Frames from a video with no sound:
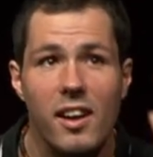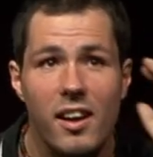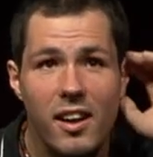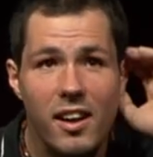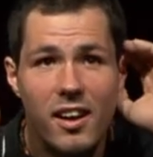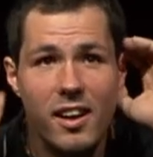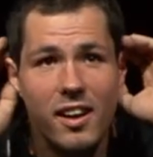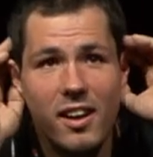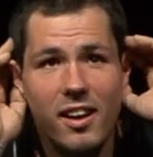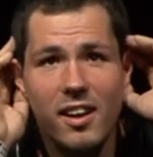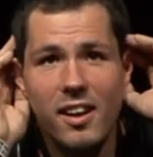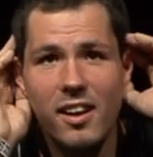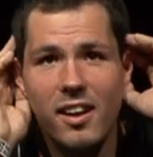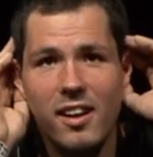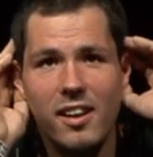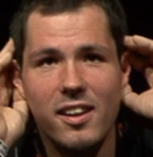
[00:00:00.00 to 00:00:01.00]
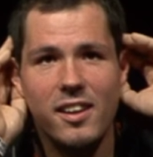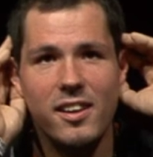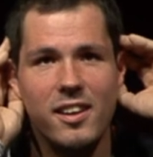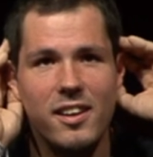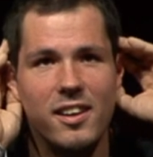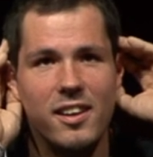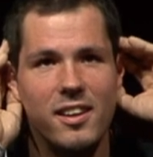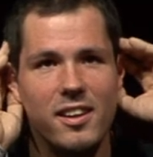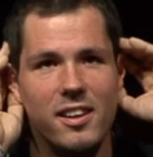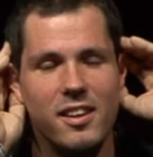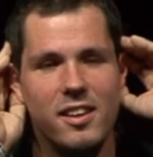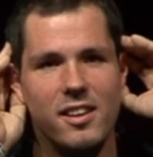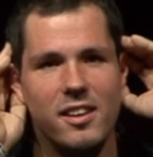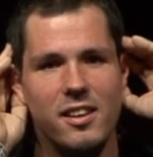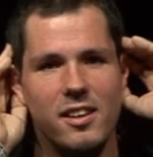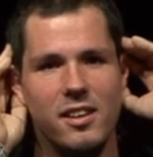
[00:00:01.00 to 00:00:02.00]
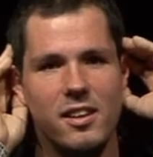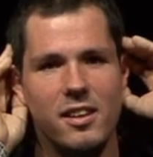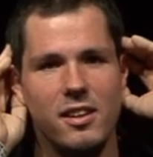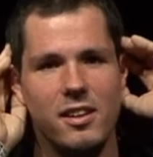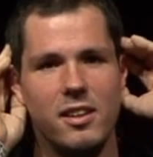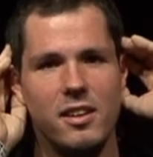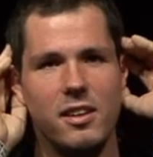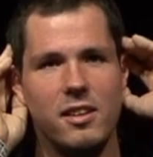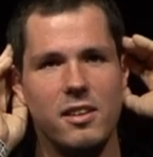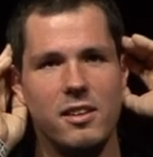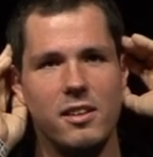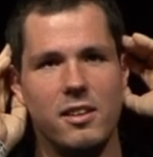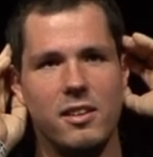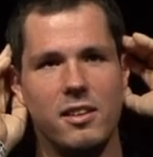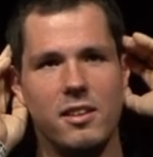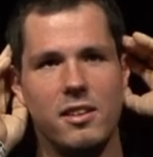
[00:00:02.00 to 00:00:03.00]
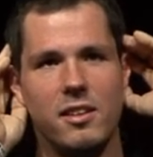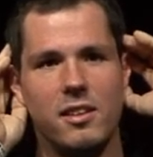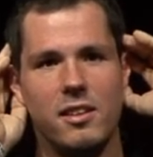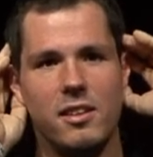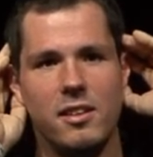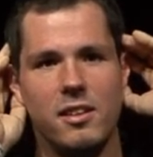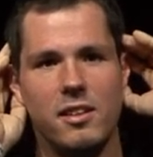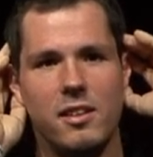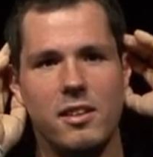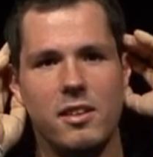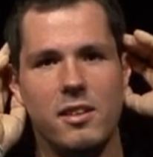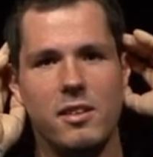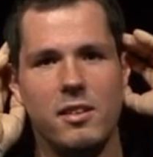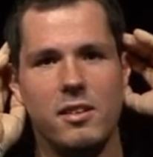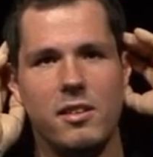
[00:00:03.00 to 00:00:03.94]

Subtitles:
(silence)